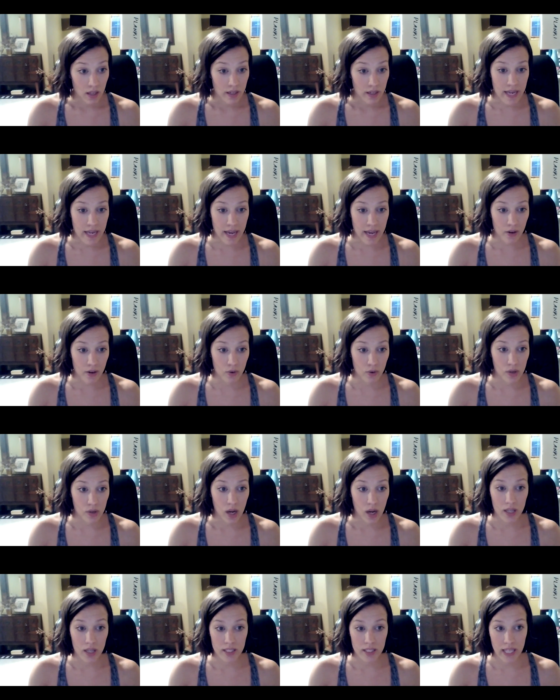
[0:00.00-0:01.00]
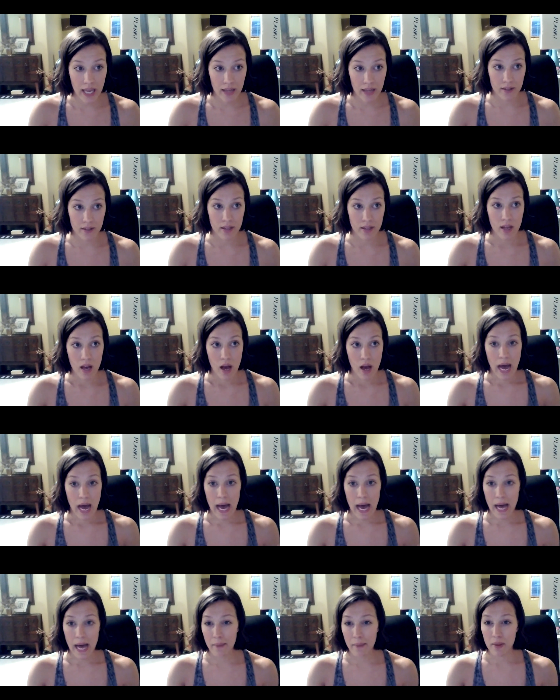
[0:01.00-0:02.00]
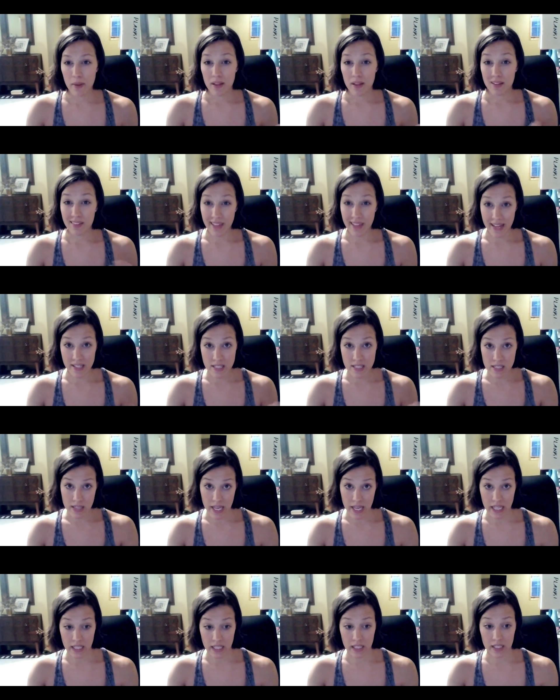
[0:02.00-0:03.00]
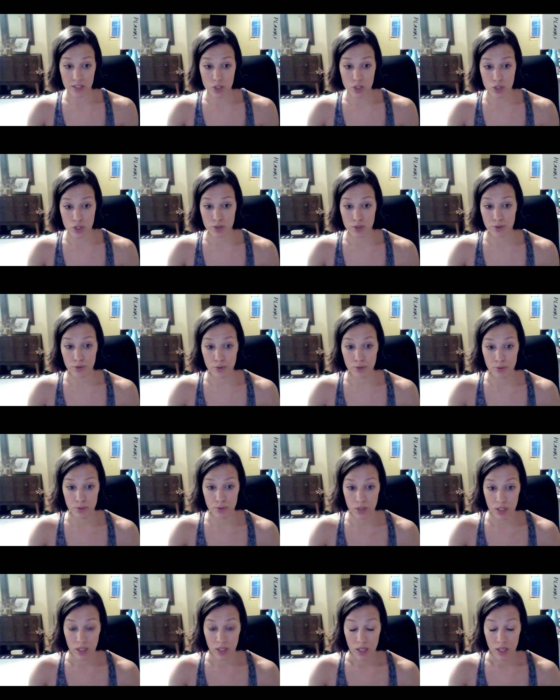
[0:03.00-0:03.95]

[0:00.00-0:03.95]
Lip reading: Now, again, I'm less likely to